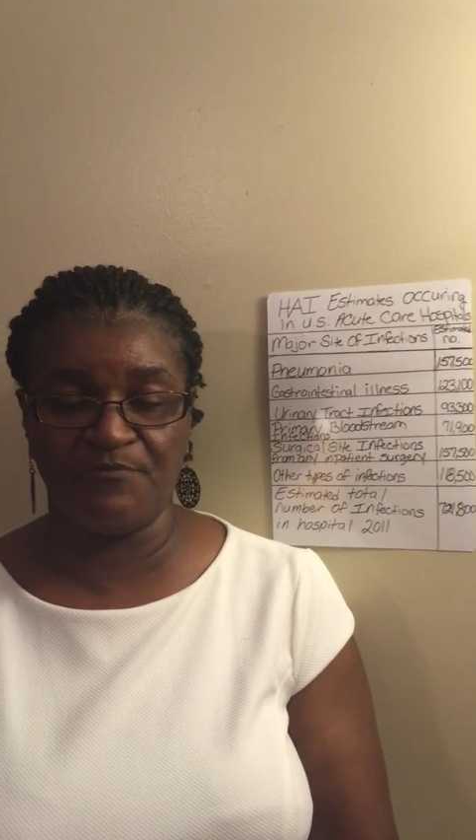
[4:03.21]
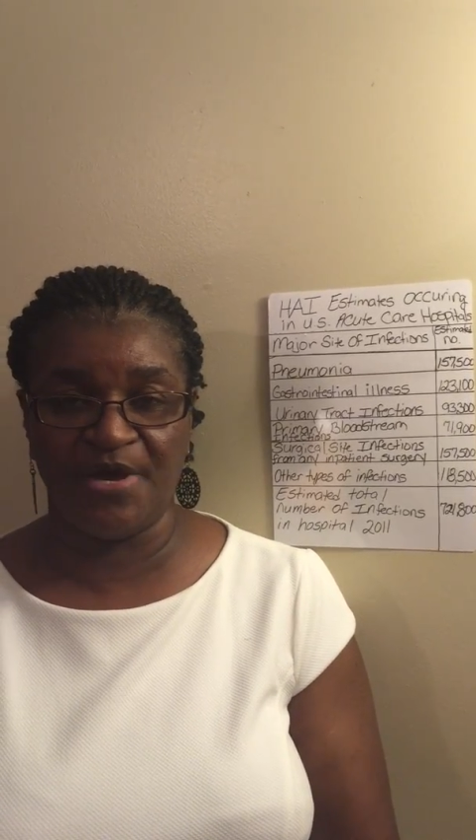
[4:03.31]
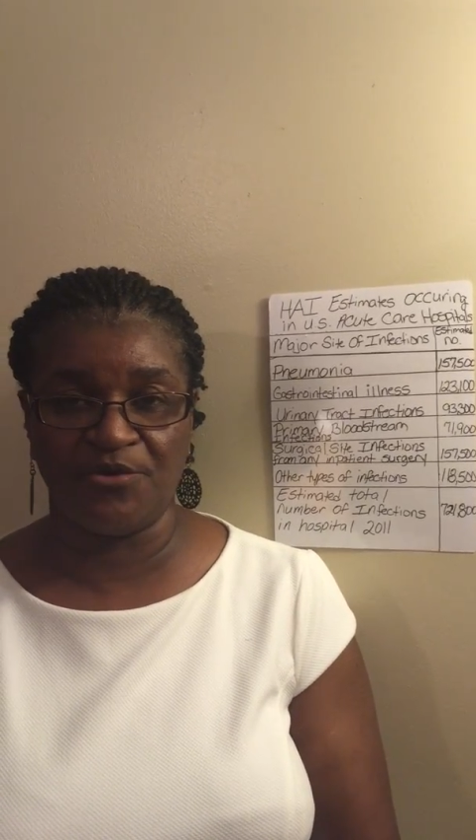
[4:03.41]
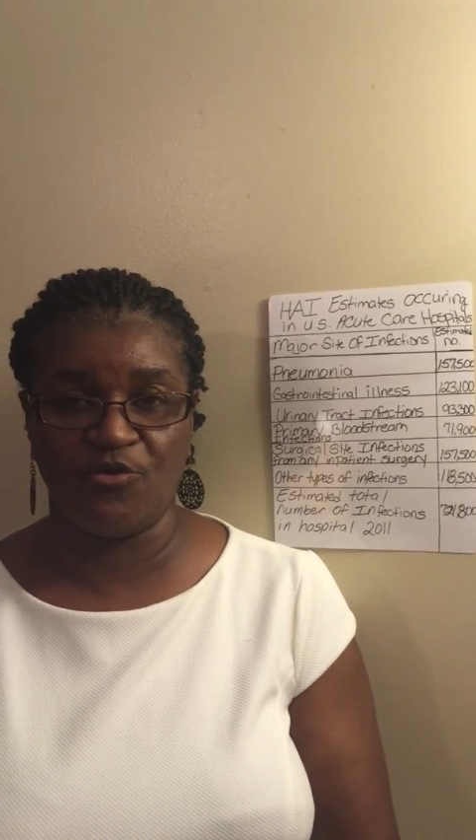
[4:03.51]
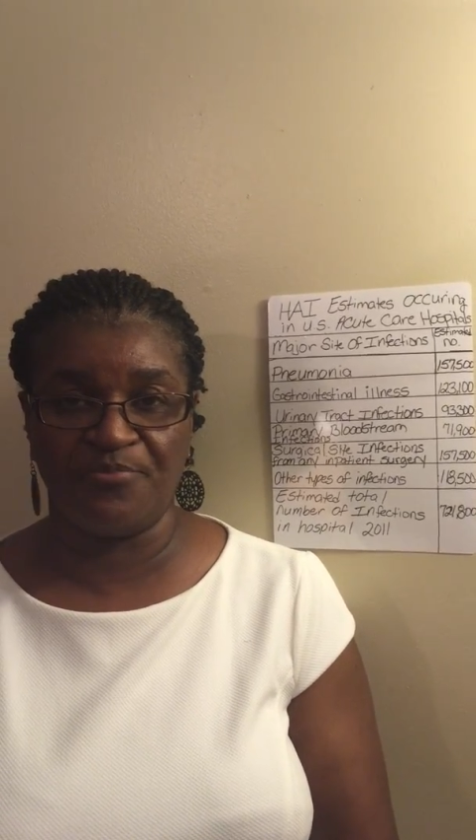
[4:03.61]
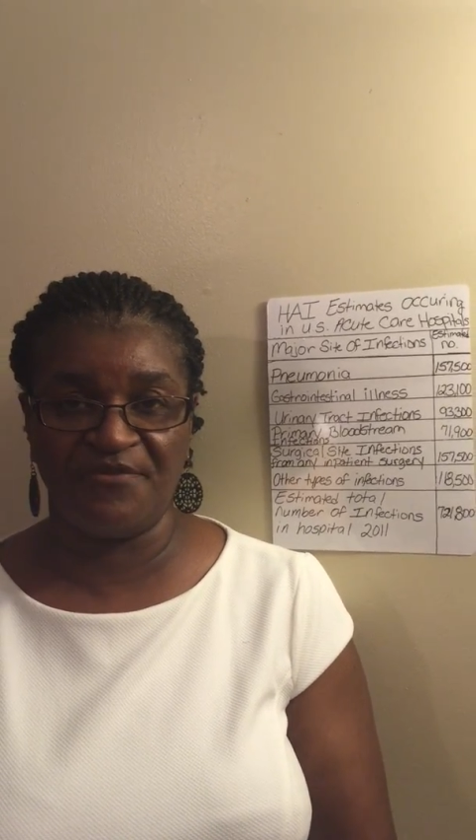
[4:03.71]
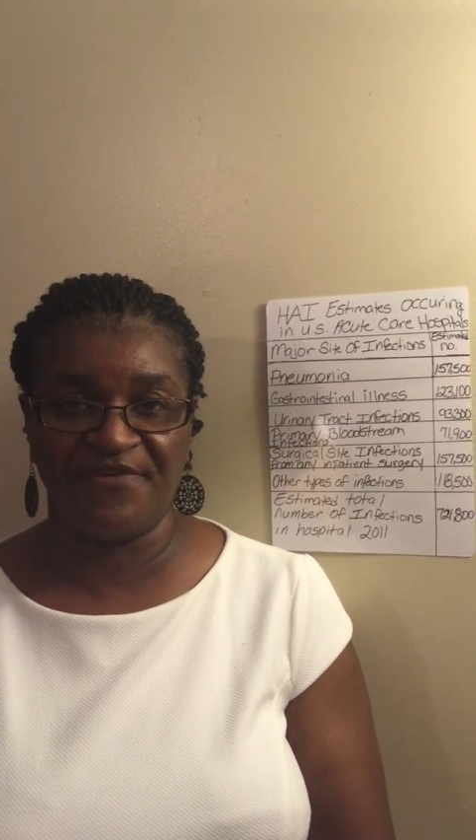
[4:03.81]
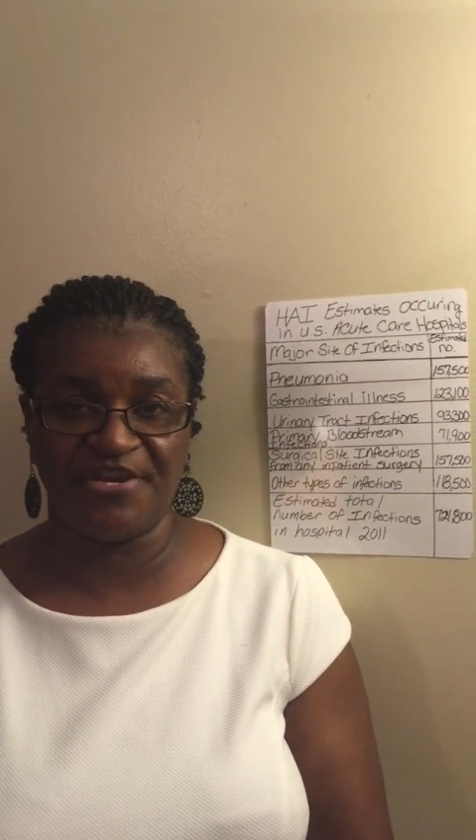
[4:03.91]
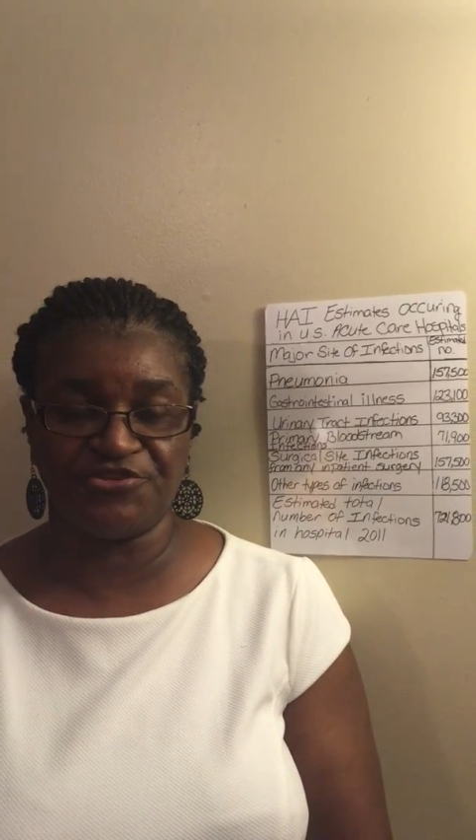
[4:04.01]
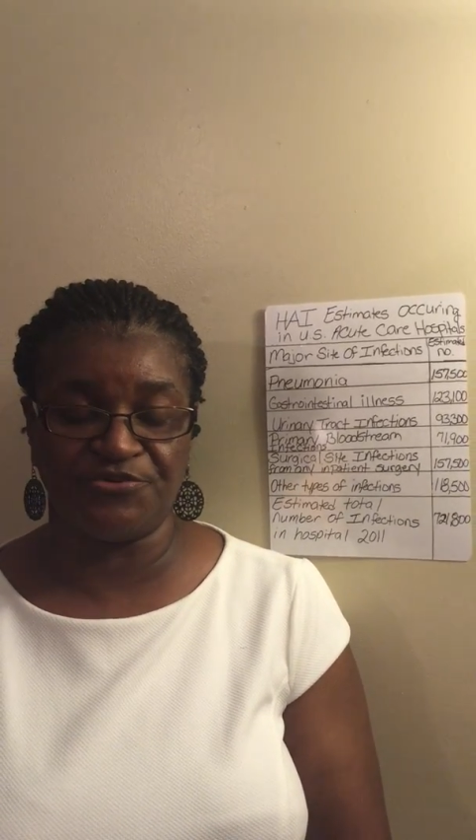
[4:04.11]
medical
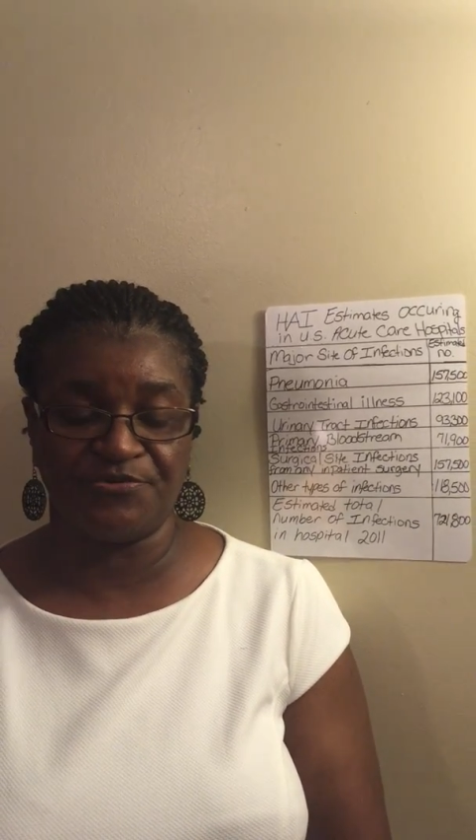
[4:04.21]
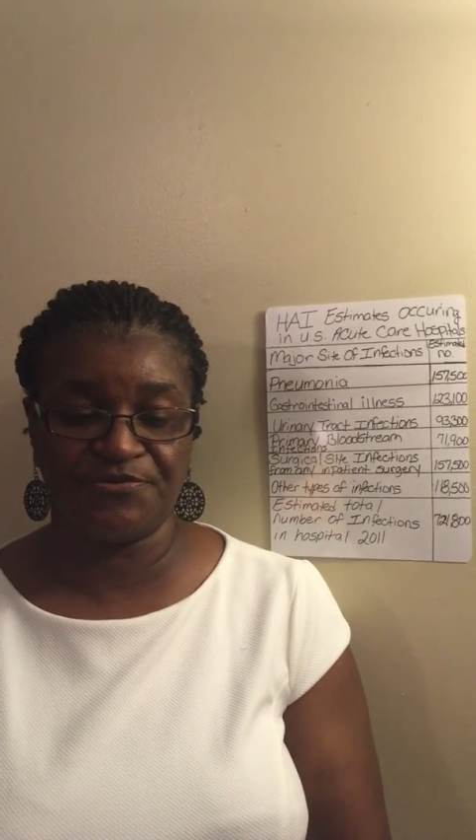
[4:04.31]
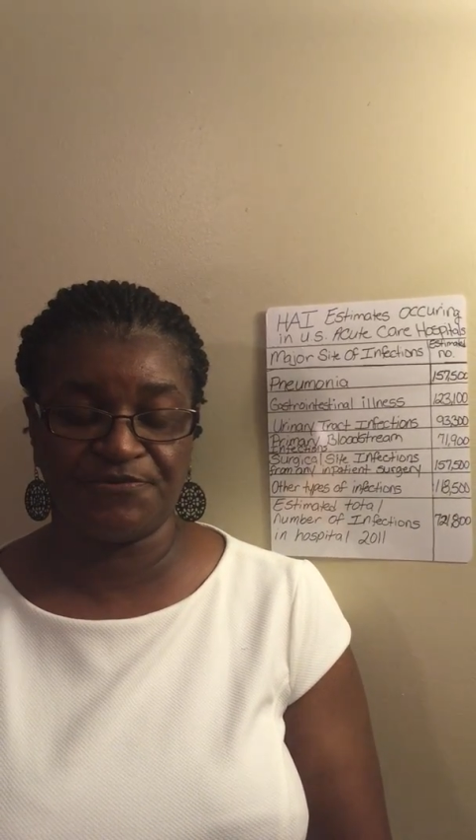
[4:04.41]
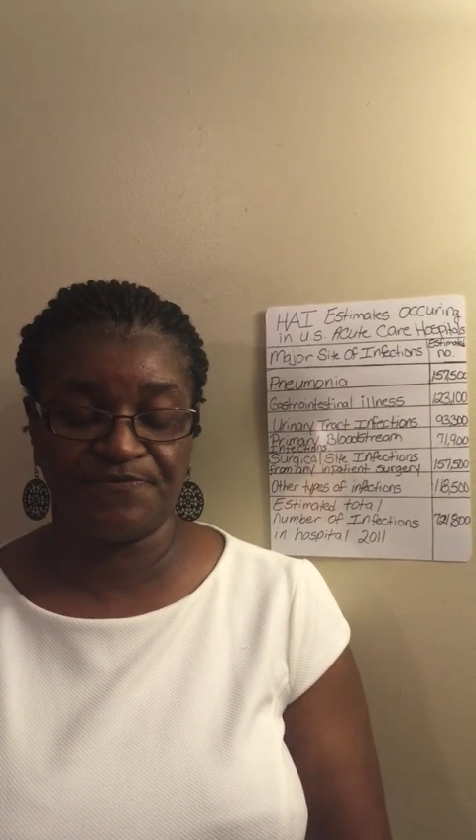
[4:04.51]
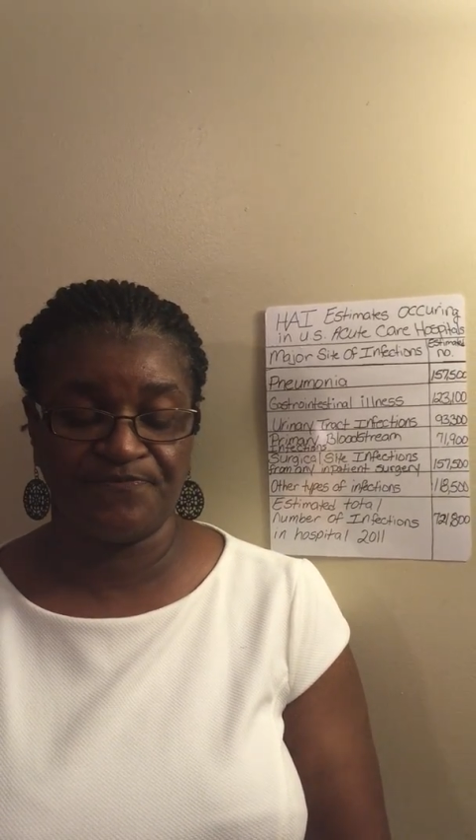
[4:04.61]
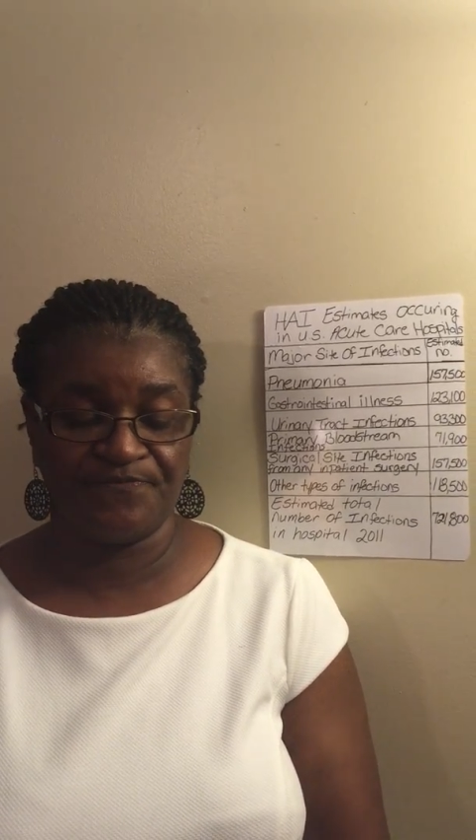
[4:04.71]
professionals.